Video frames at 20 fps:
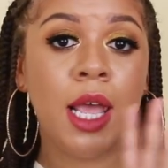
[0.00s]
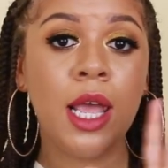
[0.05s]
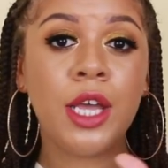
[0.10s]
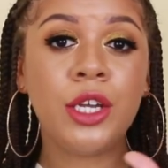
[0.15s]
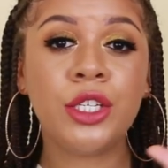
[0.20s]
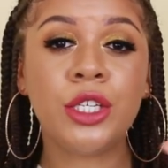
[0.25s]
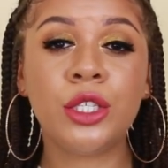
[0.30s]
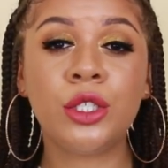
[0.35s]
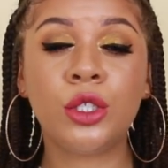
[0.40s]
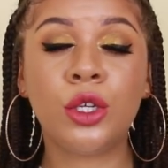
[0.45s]

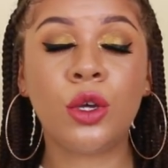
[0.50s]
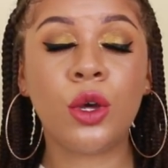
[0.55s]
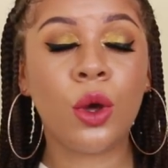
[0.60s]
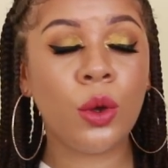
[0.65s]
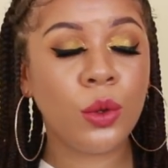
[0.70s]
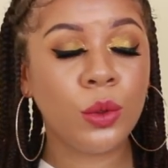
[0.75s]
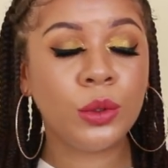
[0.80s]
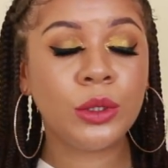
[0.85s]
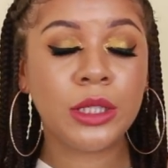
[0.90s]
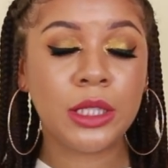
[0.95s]
It just
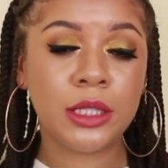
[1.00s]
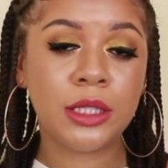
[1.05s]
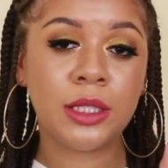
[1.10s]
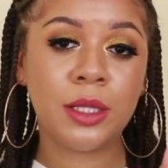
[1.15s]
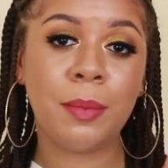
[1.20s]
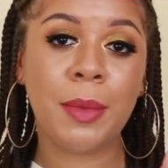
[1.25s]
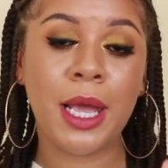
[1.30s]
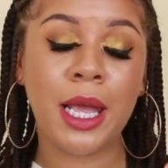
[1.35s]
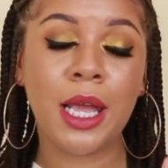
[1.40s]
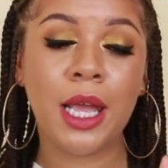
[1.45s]
goes
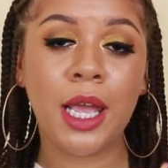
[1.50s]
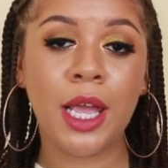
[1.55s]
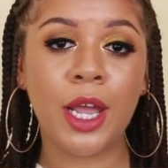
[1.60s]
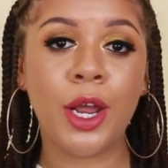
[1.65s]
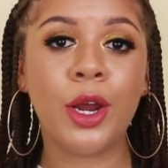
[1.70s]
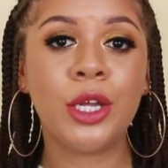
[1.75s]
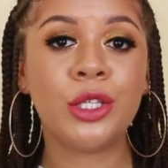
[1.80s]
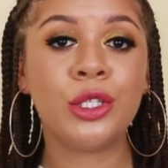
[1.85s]
into my hair.